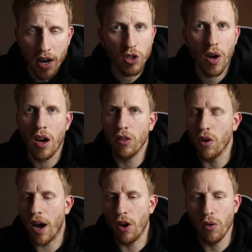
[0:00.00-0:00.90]
All right. So
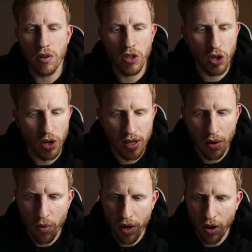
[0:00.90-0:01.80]
look, I hope you enjoyed
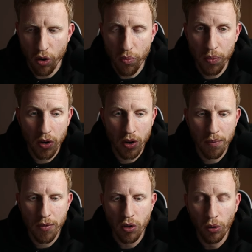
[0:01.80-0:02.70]
that one. I hope
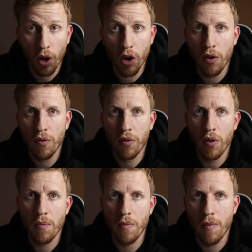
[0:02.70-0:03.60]
you learned
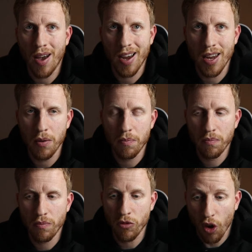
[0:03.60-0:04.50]
from my
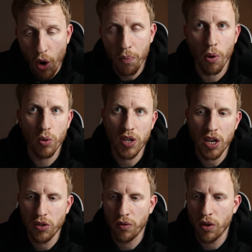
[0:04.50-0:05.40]
thought
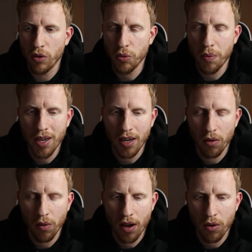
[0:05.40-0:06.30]
process of, you know, speaking
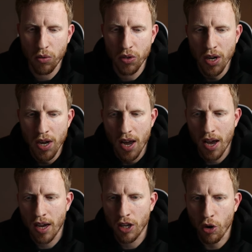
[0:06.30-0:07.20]
out loud
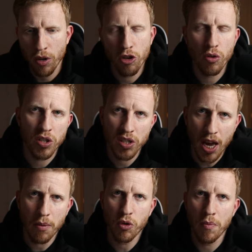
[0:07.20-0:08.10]
and going through the
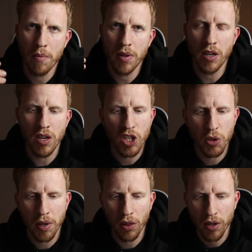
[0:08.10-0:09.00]
steps. Remember that you need
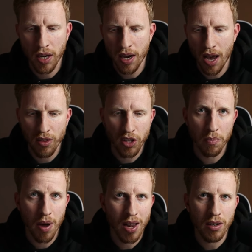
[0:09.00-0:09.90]
to be looking at the
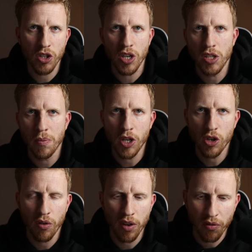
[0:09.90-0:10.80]
demand. You need to make
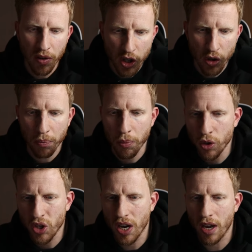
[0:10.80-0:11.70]
sure it fits your
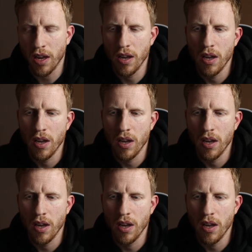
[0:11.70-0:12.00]
budget.